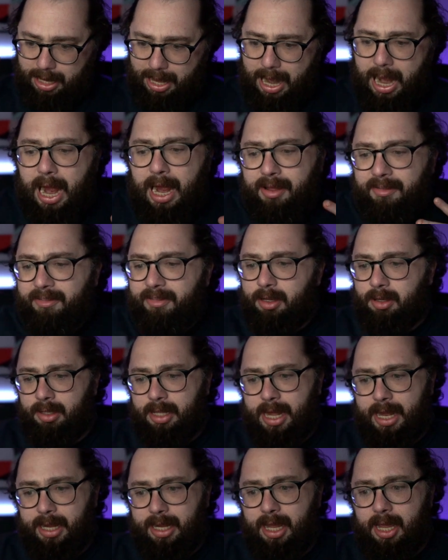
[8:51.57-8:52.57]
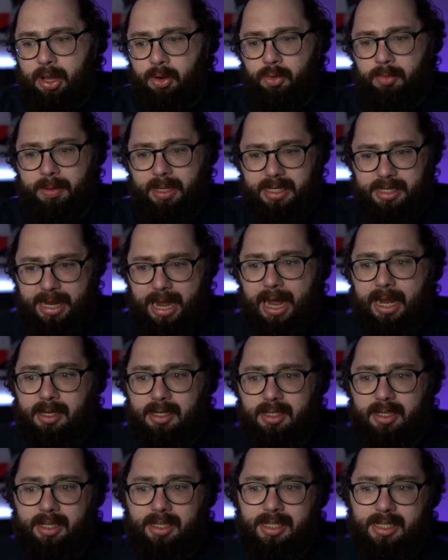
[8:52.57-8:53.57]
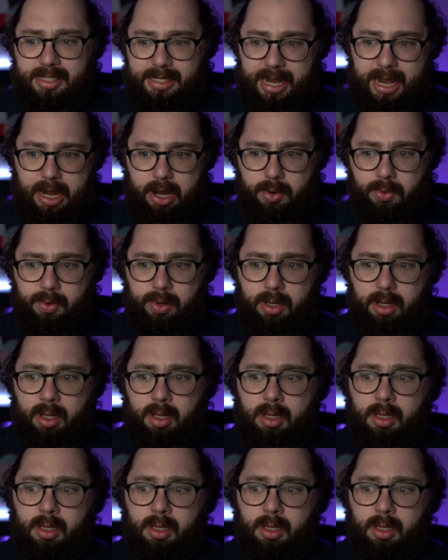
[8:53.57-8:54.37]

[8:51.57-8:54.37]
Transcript: I feel like it would be tactically sound